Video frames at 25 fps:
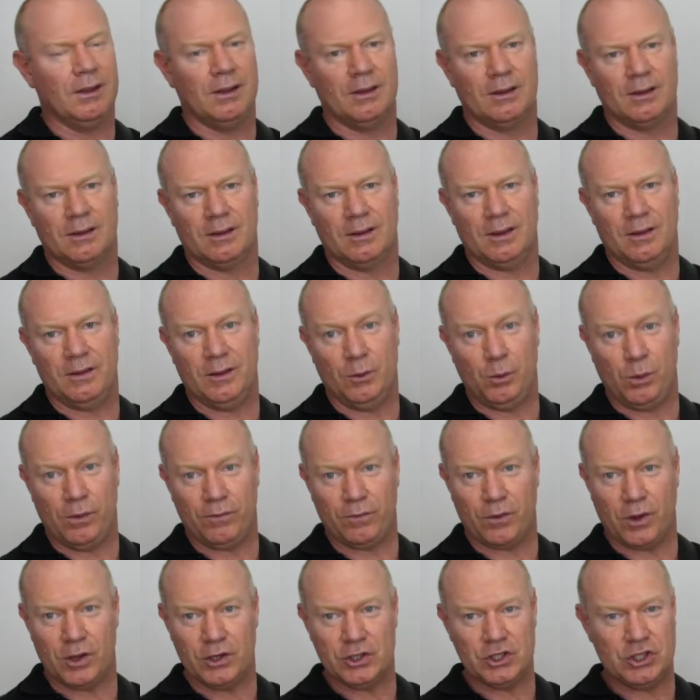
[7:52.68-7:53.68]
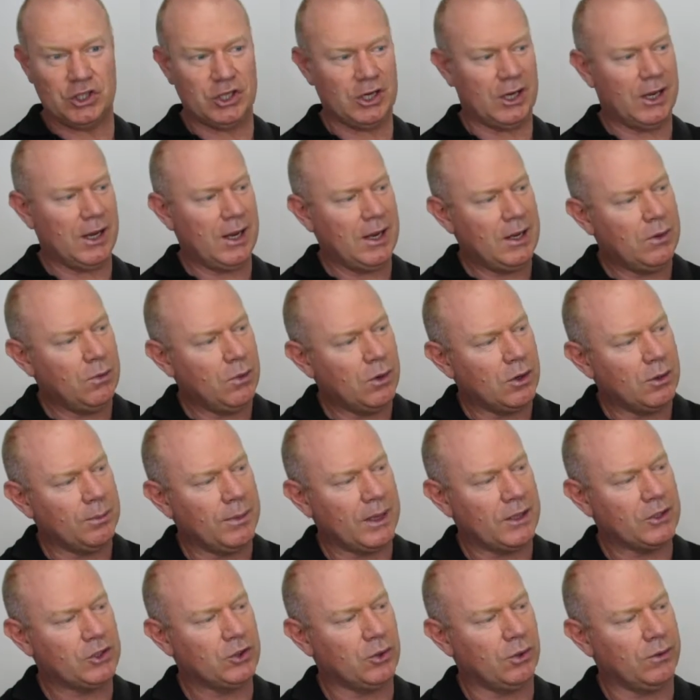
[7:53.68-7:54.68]
And then we've got G, you want to
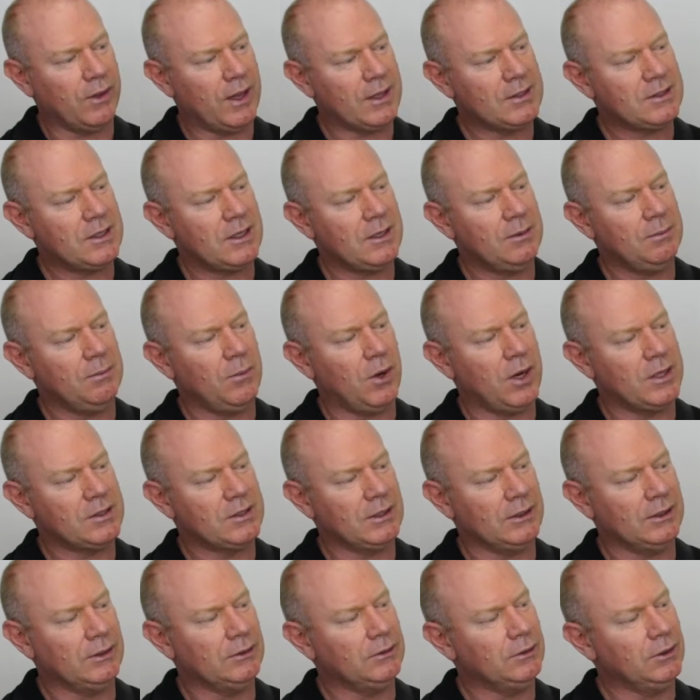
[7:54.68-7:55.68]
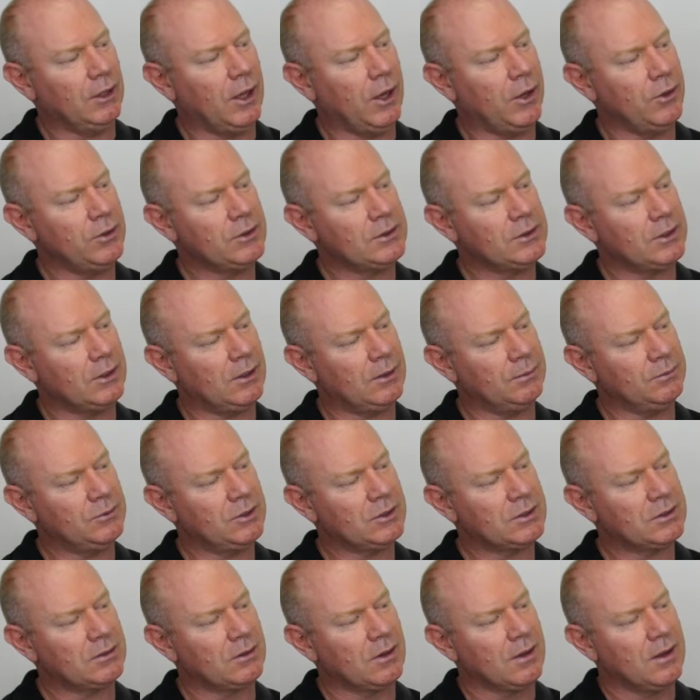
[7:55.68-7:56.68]
make sure that's in. Mine's a little low, so
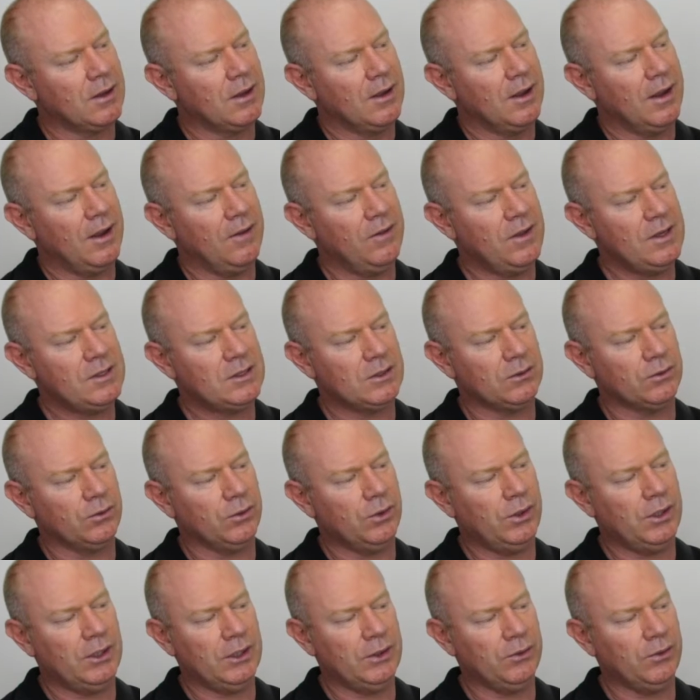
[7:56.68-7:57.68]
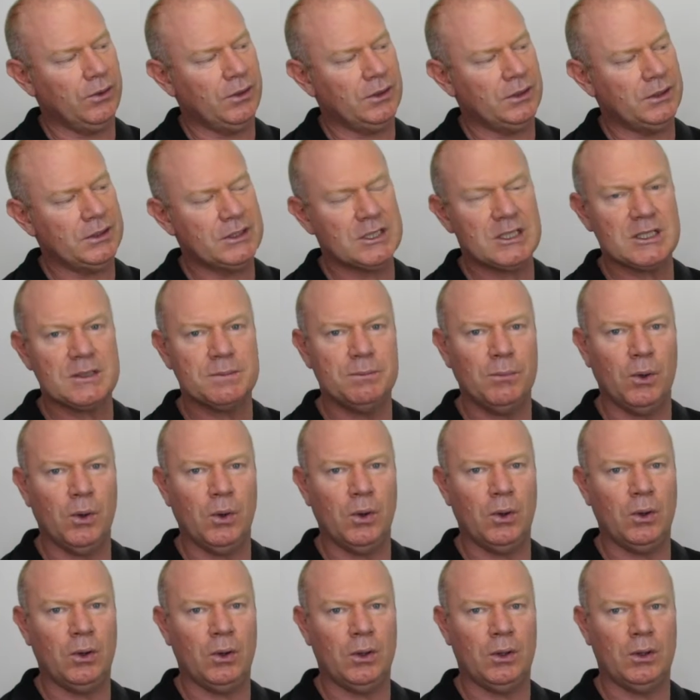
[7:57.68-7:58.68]
and these are really, really
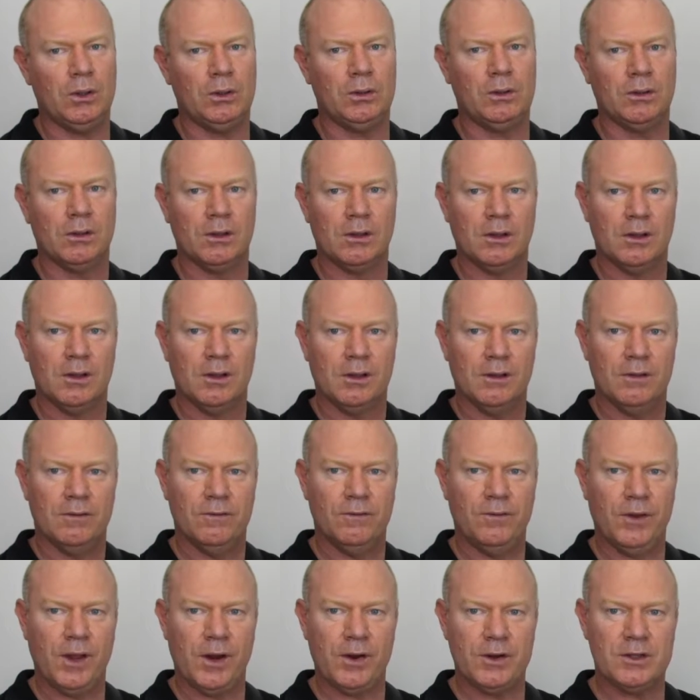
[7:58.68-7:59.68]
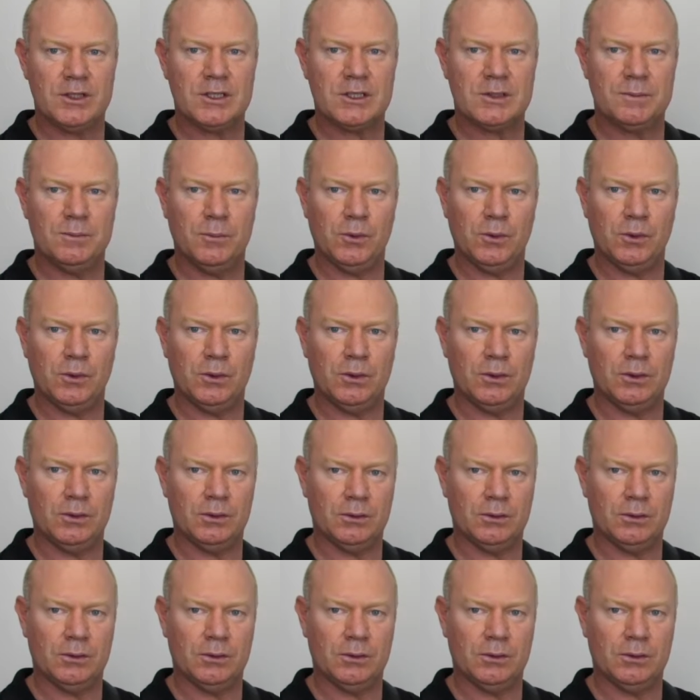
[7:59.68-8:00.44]
small, very small